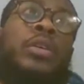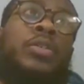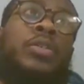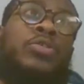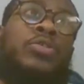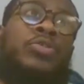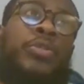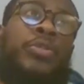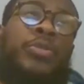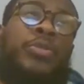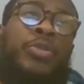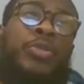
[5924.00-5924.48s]

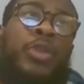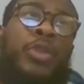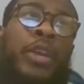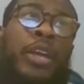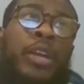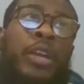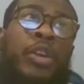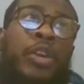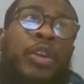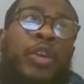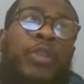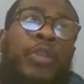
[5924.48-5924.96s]
Dribble
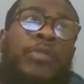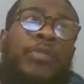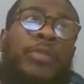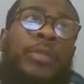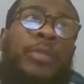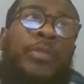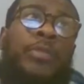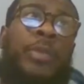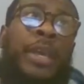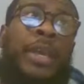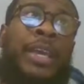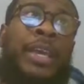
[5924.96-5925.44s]
handoff to
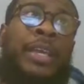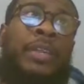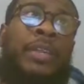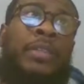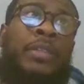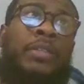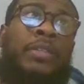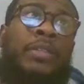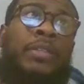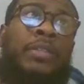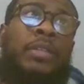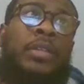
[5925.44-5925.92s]

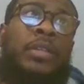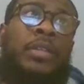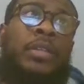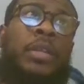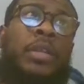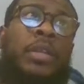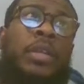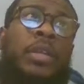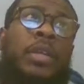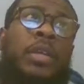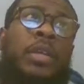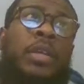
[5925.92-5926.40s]
Man.
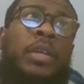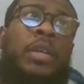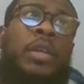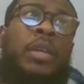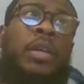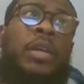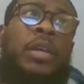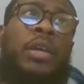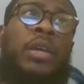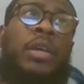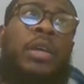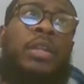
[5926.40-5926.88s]

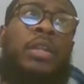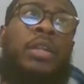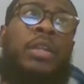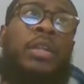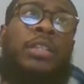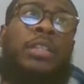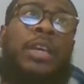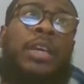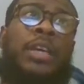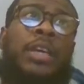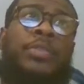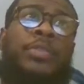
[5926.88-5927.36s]

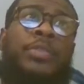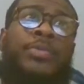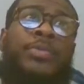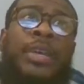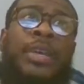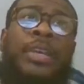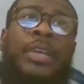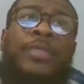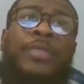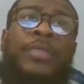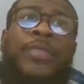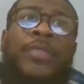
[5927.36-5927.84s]
Terrence
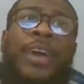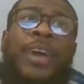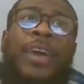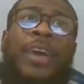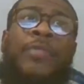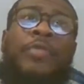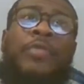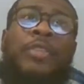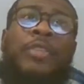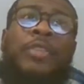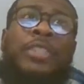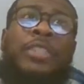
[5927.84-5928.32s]
Mann, 5
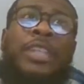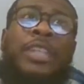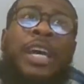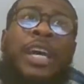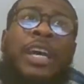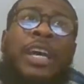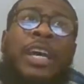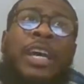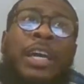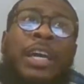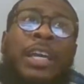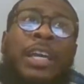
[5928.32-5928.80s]
on the
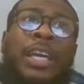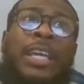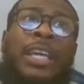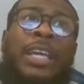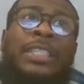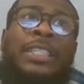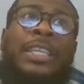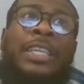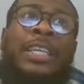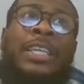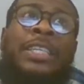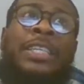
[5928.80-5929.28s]
shot clock. He
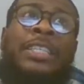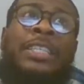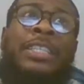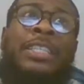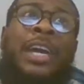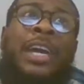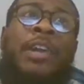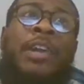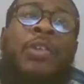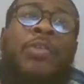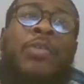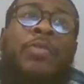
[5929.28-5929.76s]
has to get a
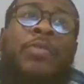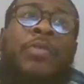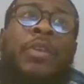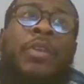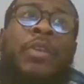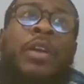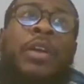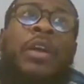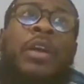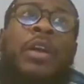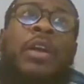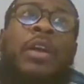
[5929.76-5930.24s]
shot off.
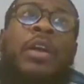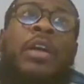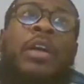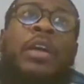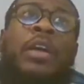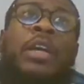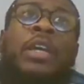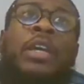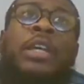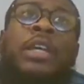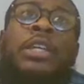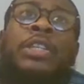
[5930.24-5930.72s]

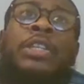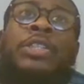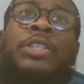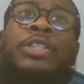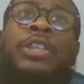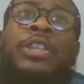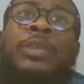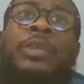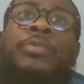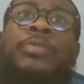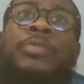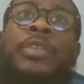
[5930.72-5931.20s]
He
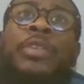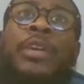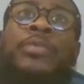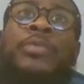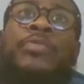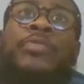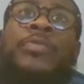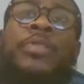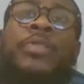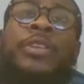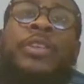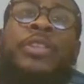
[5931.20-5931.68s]
jumps
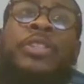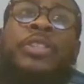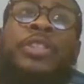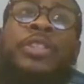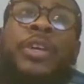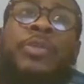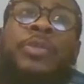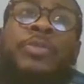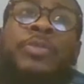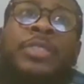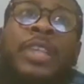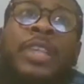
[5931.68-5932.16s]
up for the
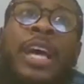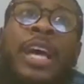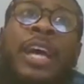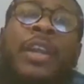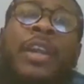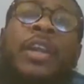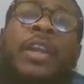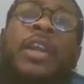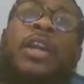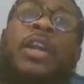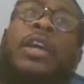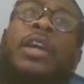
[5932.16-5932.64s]
jump
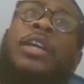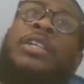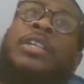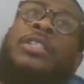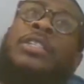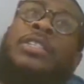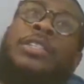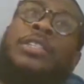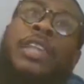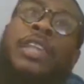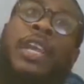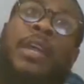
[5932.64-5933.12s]
shot,
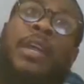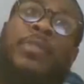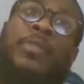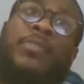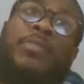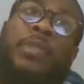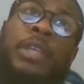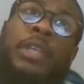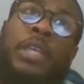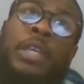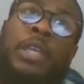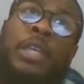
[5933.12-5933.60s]
set up
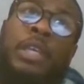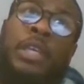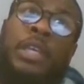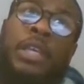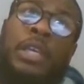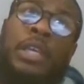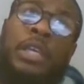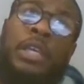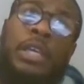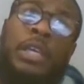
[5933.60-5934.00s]
the